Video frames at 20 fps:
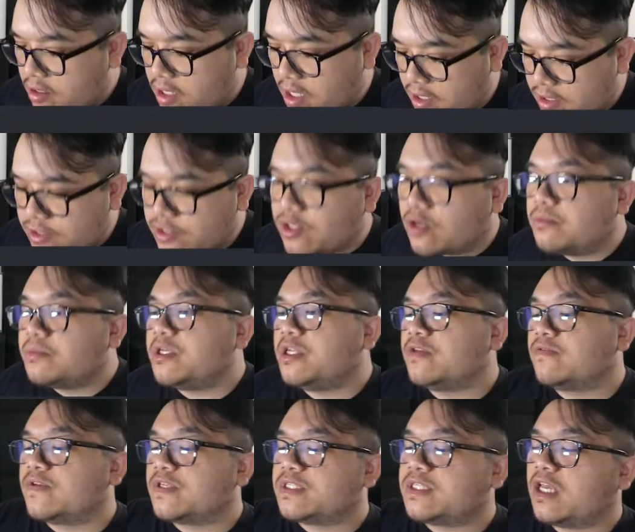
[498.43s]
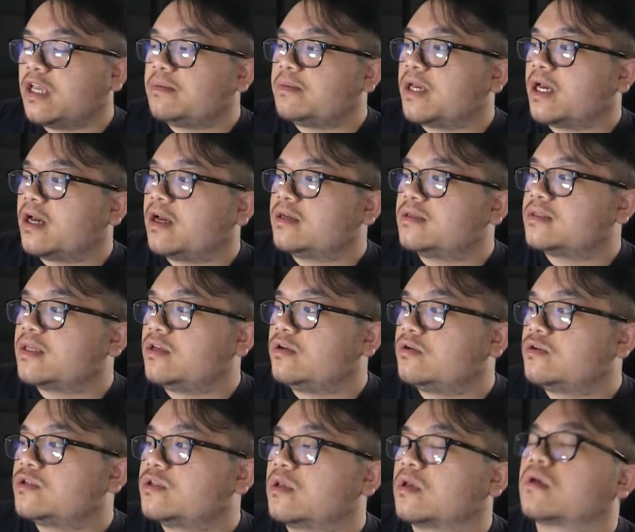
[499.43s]
you get so many of the same guys that
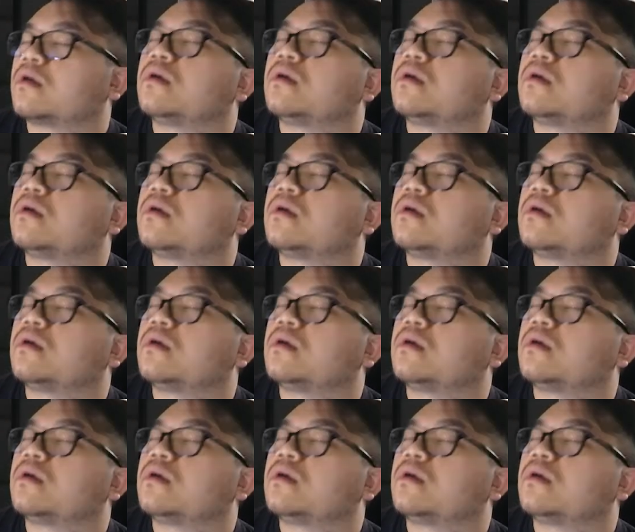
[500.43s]
you're just like,